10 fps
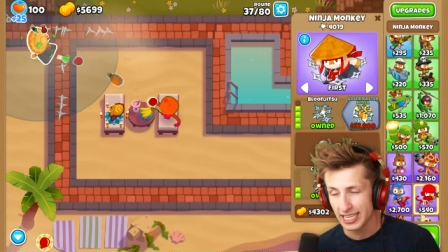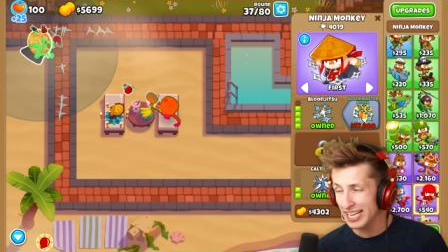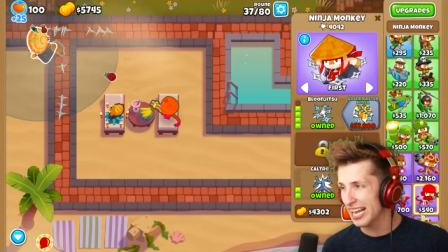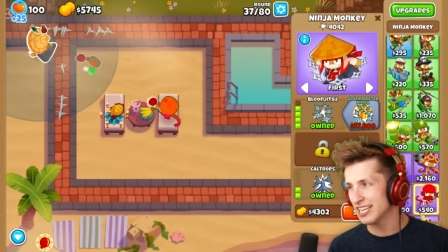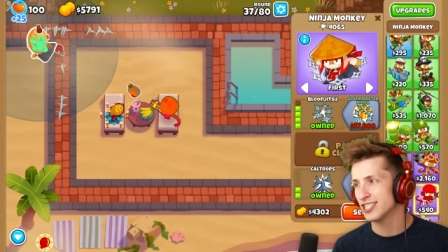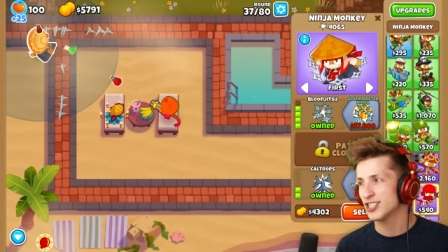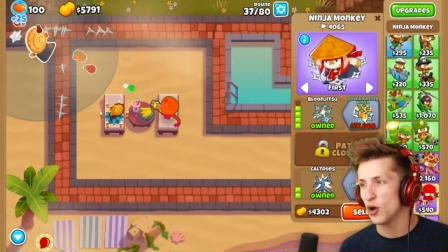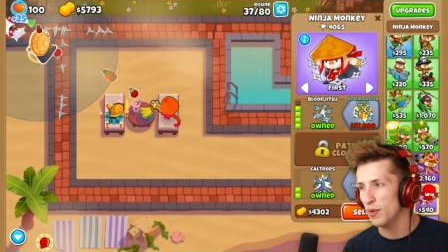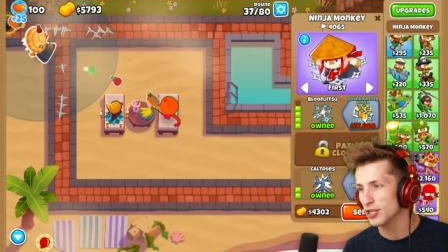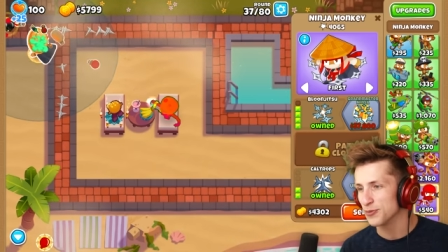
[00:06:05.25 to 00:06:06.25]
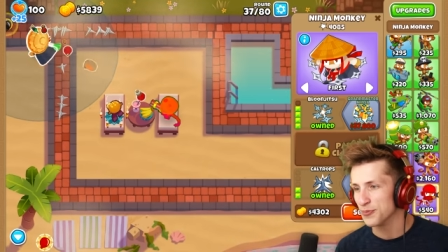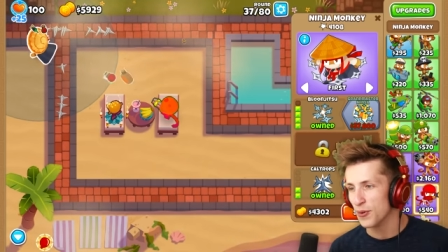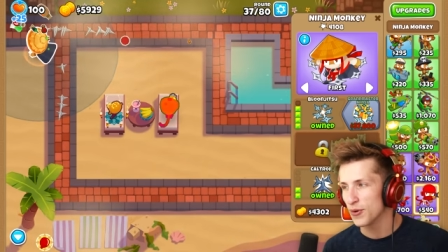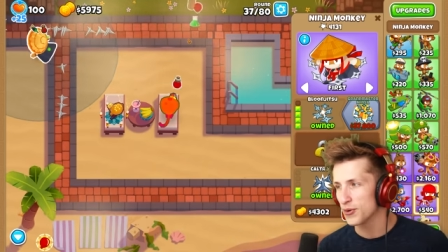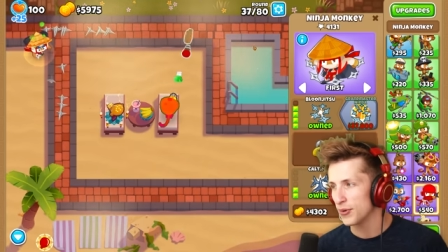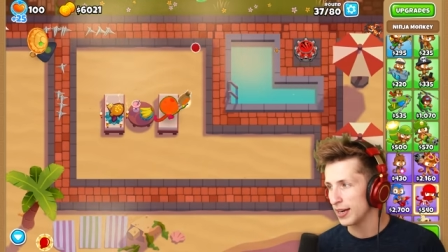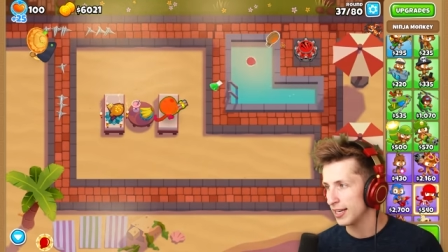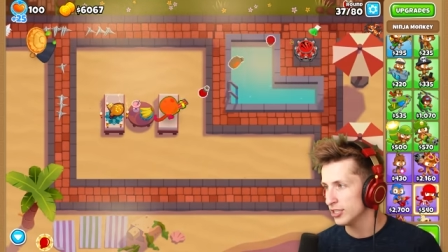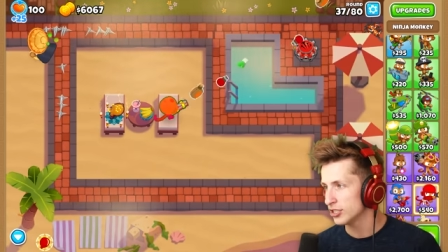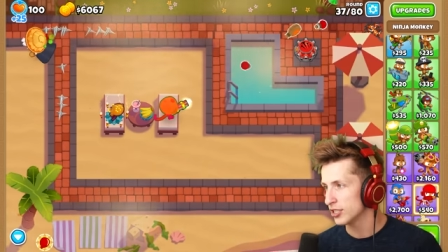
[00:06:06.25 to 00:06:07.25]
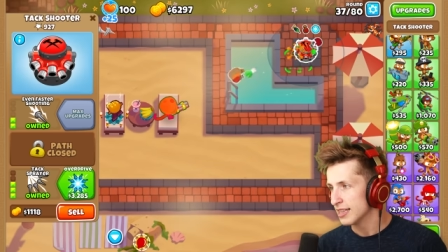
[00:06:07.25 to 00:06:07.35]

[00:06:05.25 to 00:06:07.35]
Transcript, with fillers: He gets so much more range.